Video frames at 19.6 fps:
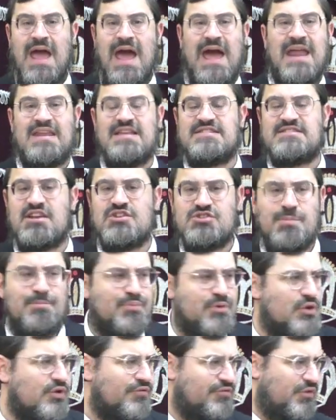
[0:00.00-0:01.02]
And it's such a
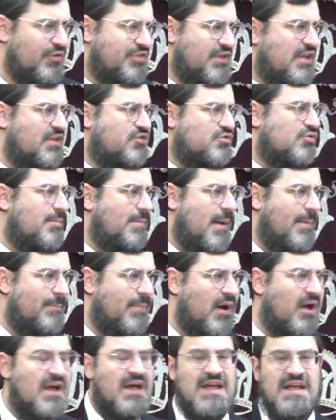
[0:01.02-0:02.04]
beautiful thing to
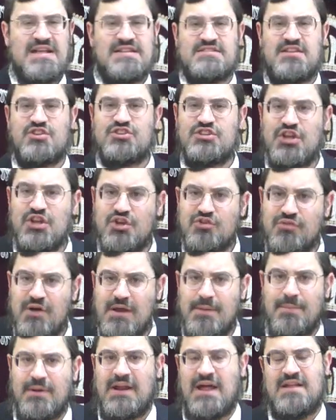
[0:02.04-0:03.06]
remember. It's such an
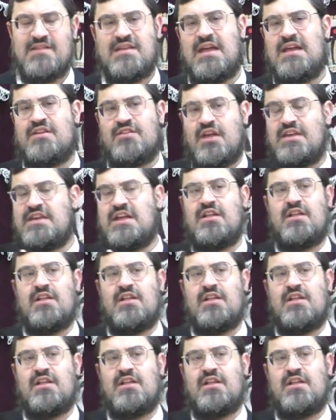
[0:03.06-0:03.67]
incredible idea.